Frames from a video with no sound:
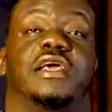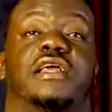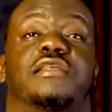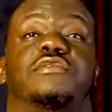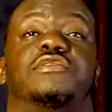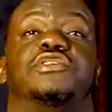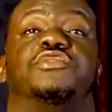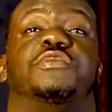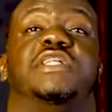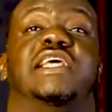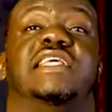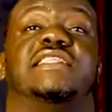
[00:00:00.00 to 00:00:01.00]
And the Holy
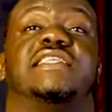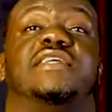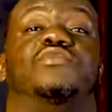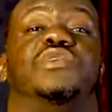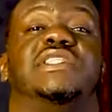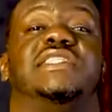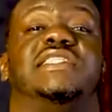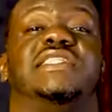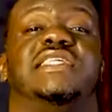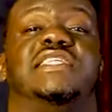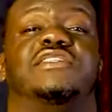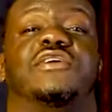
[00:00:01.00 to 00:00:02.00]
Spirit, He said, will
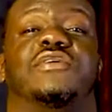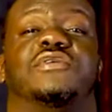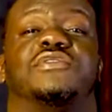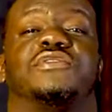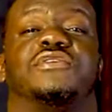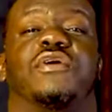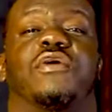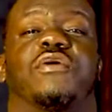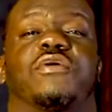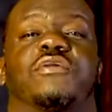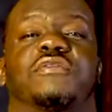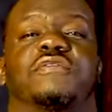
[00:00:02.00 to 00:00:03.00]
teach us
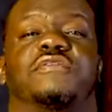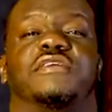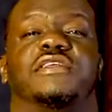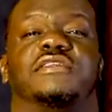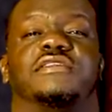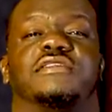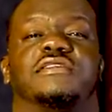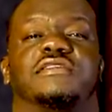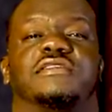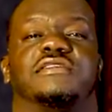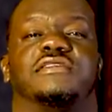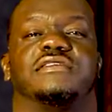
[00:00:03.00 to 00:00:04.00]
all things.
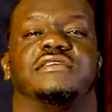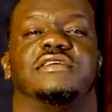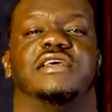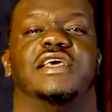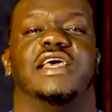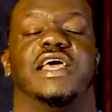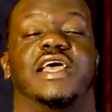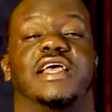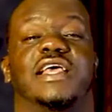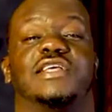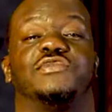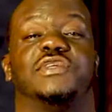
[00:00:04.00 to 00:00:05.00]

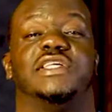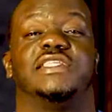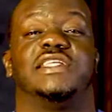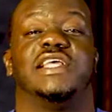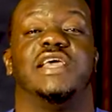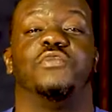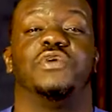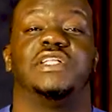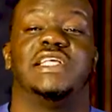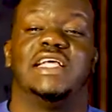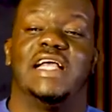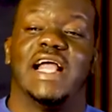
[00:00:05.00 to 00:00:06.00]
And guess what? He said, He will
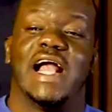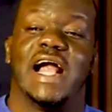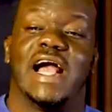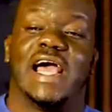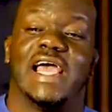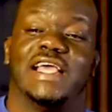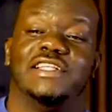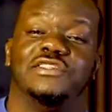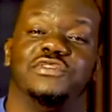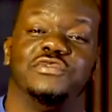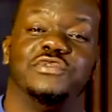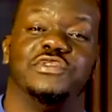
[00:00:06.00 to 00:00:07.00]
guide
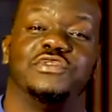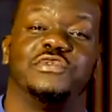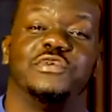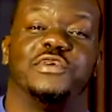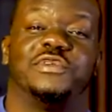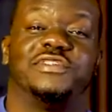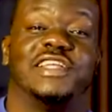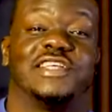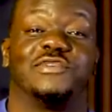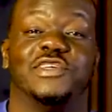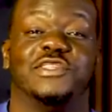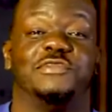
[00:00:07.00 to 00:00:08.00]
you into all truth. That's
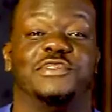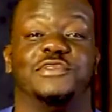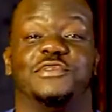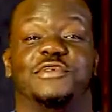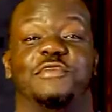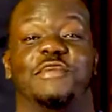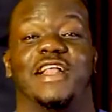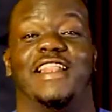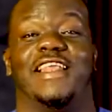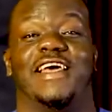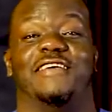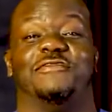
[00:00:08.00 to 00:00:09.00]
what He's been doing in my
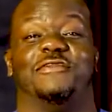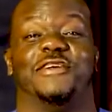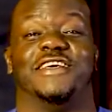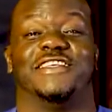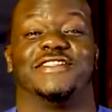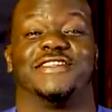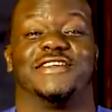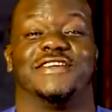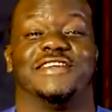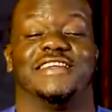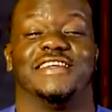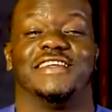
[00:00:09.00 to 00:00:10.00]
life. Praise
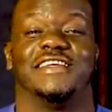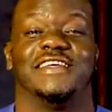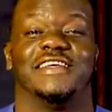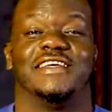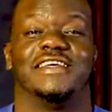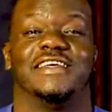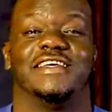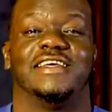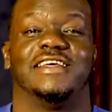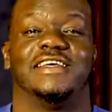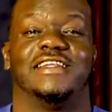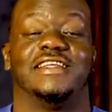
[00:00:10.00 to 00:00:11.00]
God.
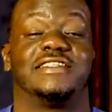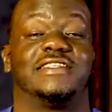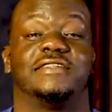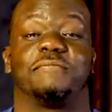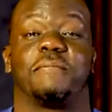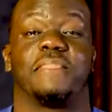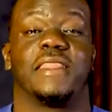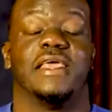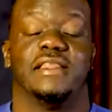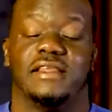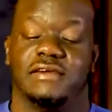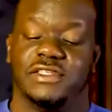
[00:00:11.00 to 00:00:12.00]
Listen,
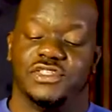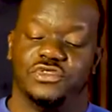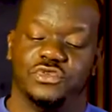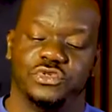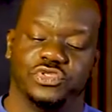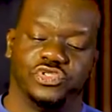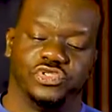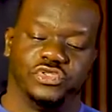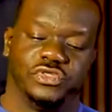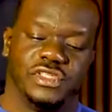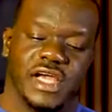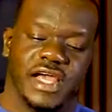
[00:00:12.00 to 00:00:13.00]
there is no
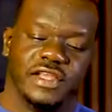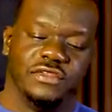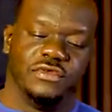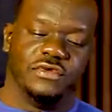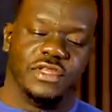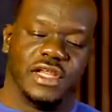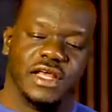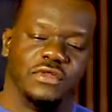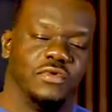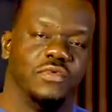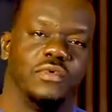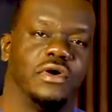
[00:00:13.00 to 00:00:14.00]
truth I know that I
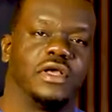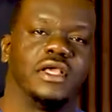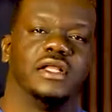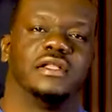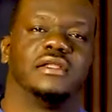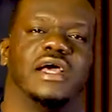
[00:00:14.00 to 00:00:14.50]
don't walk in.